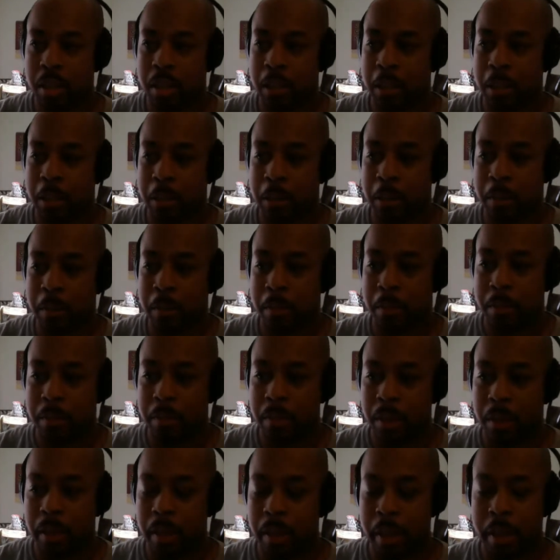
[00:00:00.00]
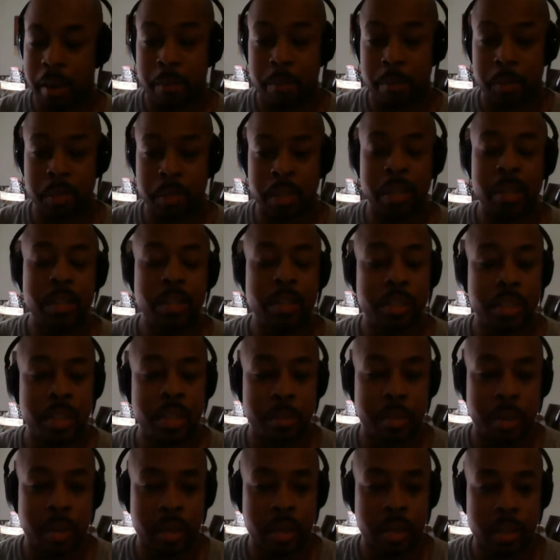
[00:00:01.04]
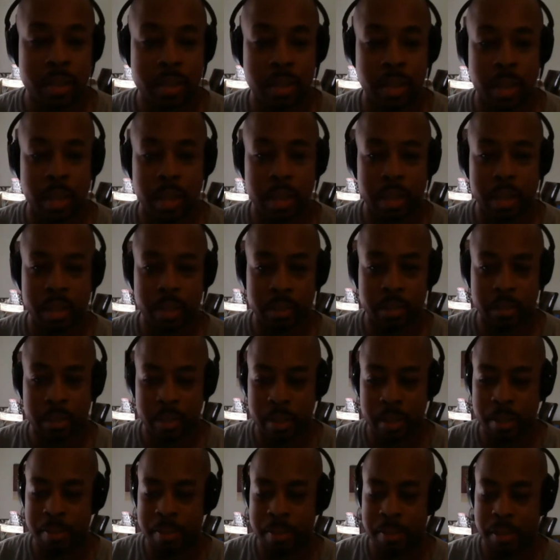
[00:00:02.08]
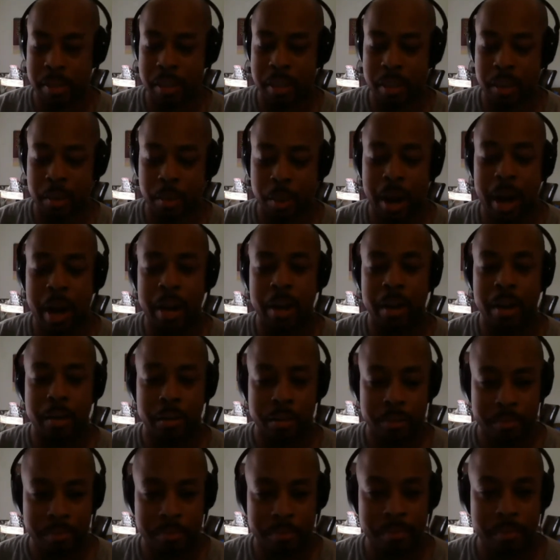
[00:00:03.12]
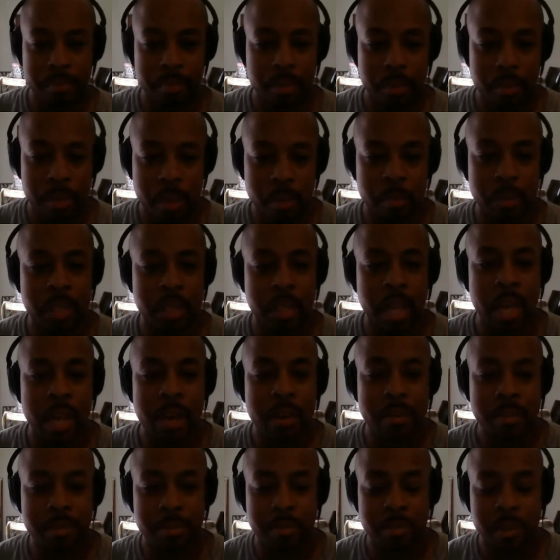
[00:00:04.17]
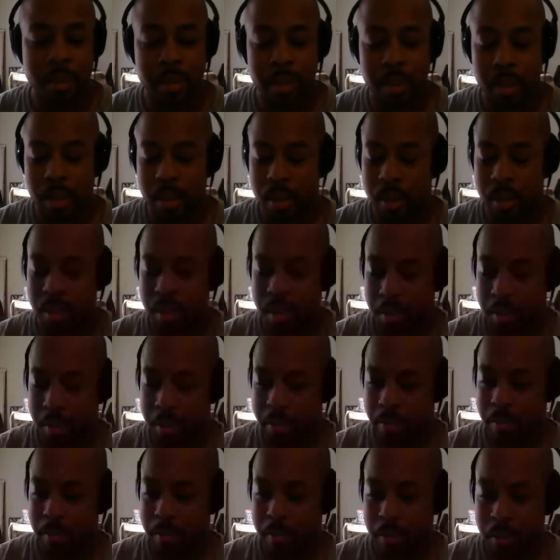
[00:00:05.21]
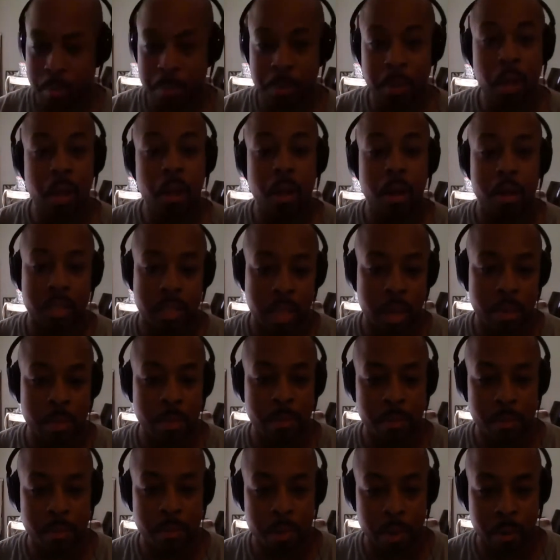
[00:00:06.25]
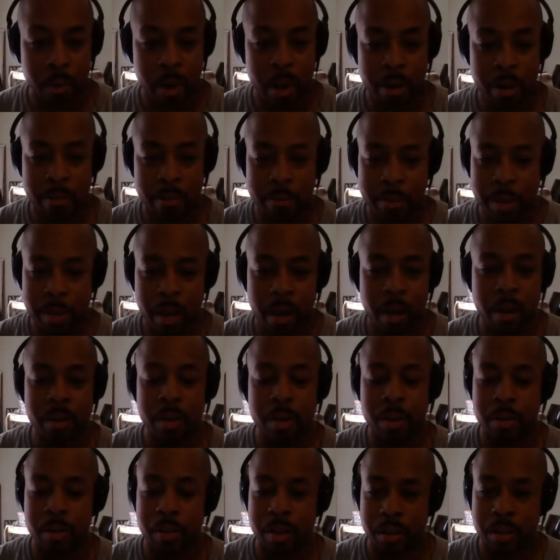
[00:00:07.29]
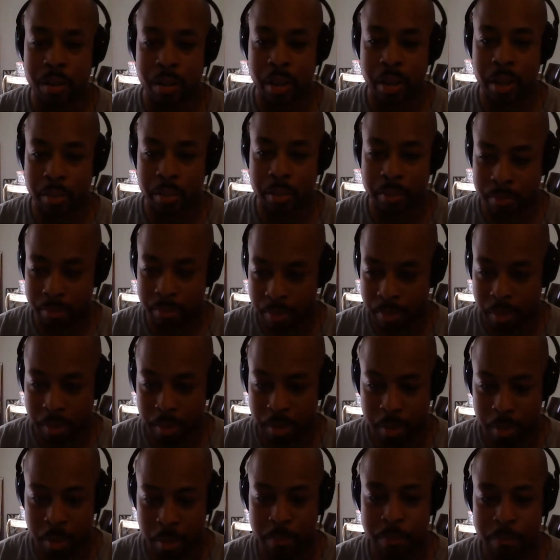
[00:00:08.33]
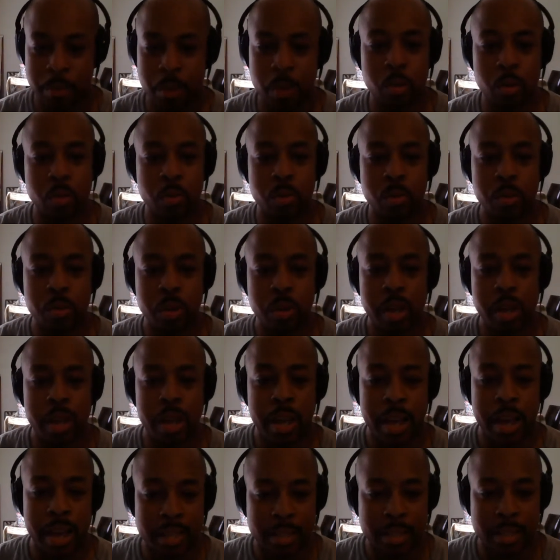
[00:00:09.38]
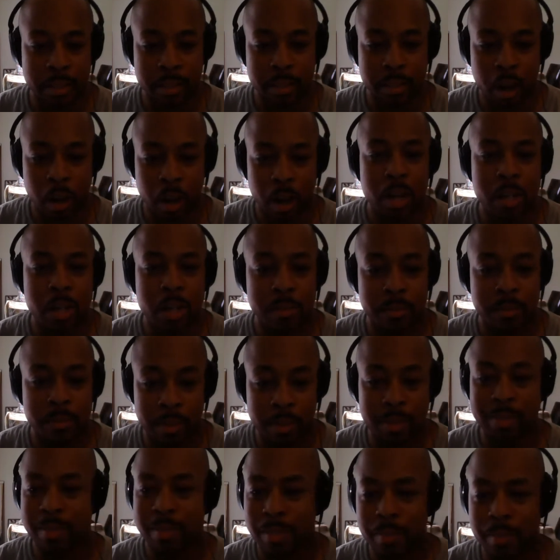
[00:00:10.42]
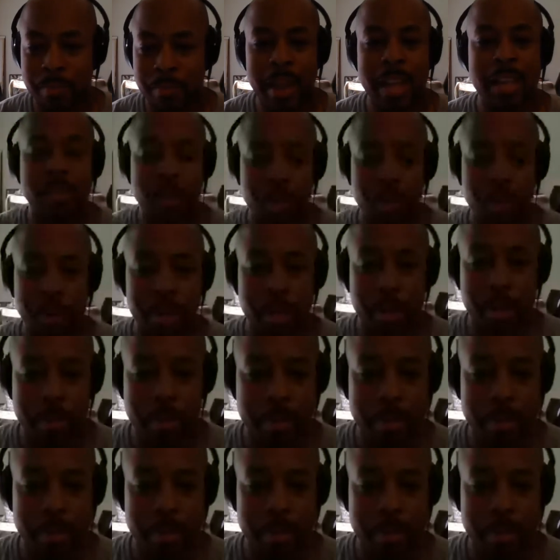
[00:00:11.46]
And it was interesting because, like, in the crowd, there was a lot of applause coming from the crowd, and we all know that, like, The View has the vast majority of the